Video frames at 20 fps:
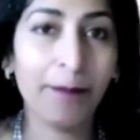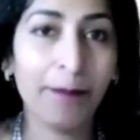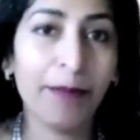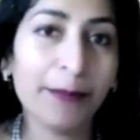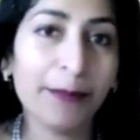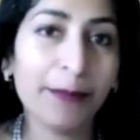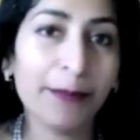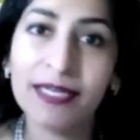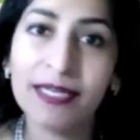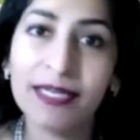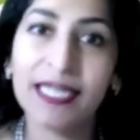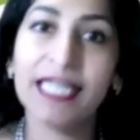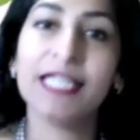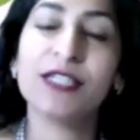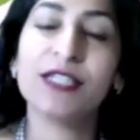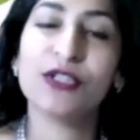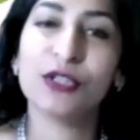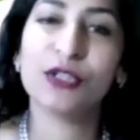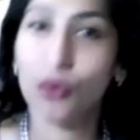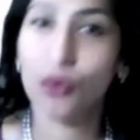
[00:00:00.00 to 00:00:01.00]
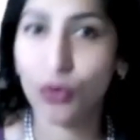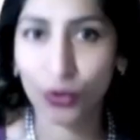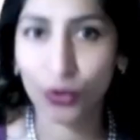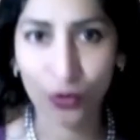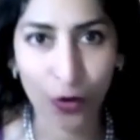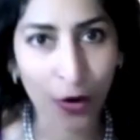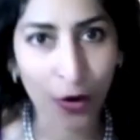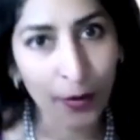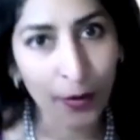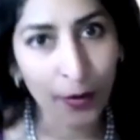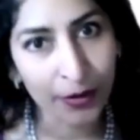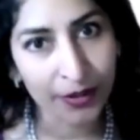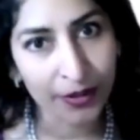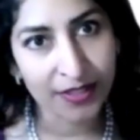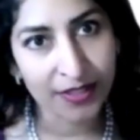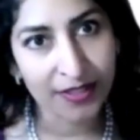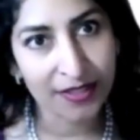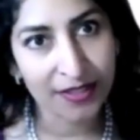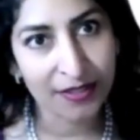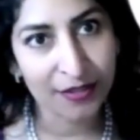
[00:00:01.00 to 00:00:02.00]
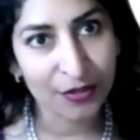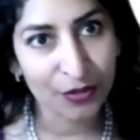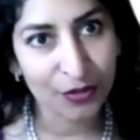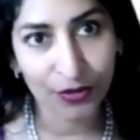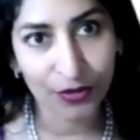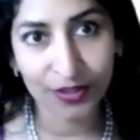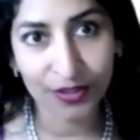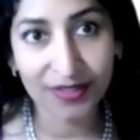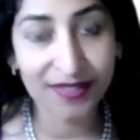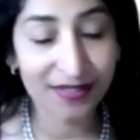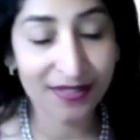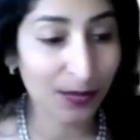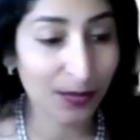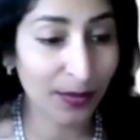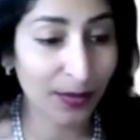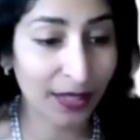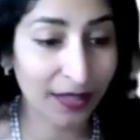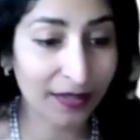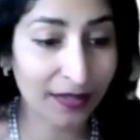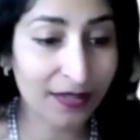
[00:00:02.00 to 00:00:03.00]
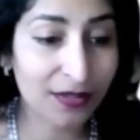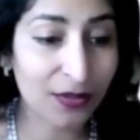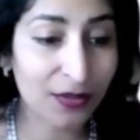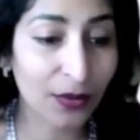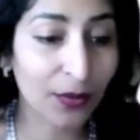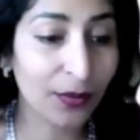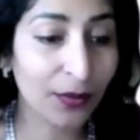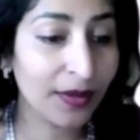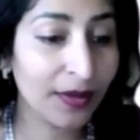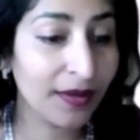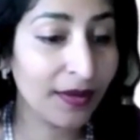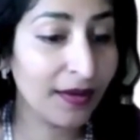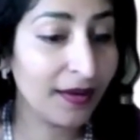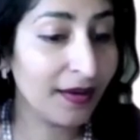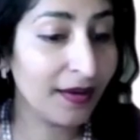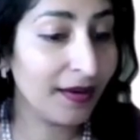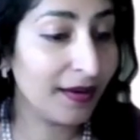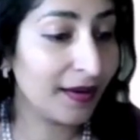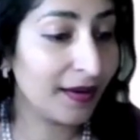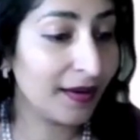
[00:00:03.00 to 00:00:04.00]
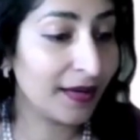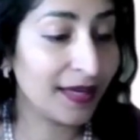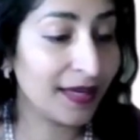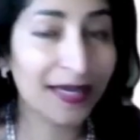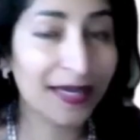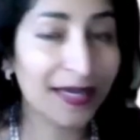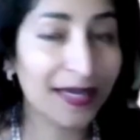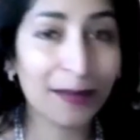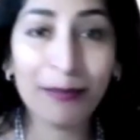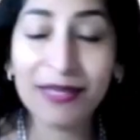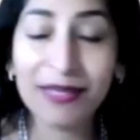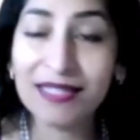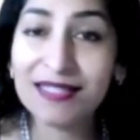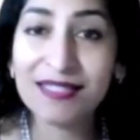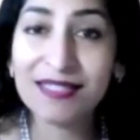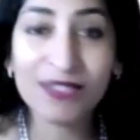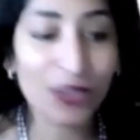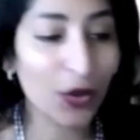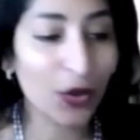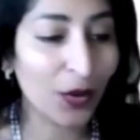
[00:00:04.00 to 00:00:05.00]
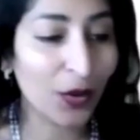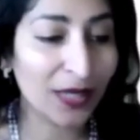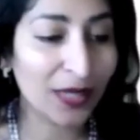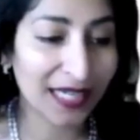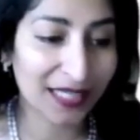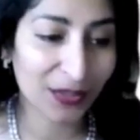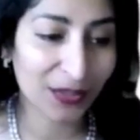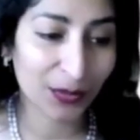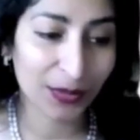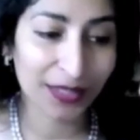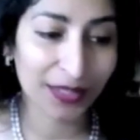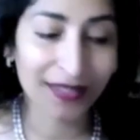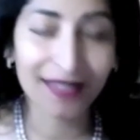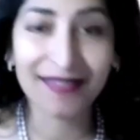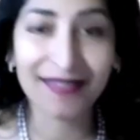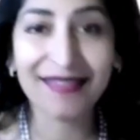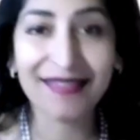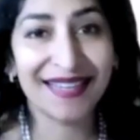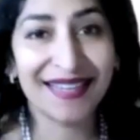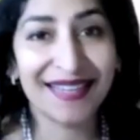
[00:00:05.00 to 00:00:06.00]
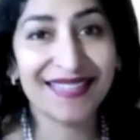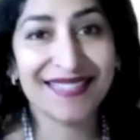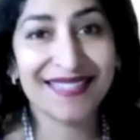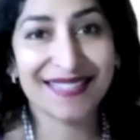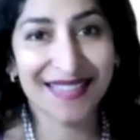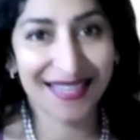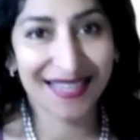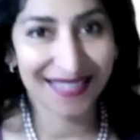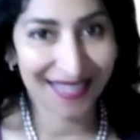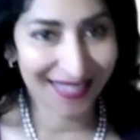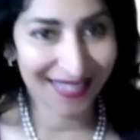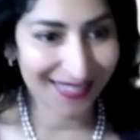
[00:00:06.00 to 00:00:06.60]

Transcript: People like to know your personal stories as well. So it builds your network and creates that